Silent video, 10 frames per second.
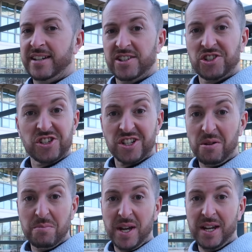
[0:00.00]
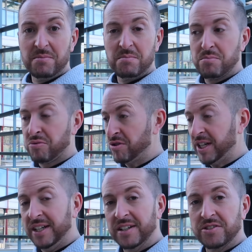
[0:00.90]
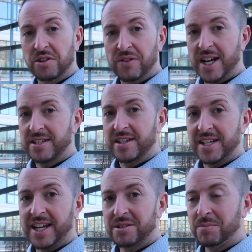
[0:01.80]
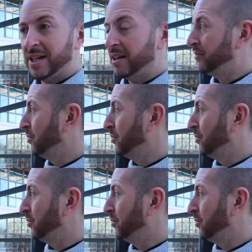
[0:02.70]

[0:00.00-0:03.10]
it's just like being pre-2006, being at the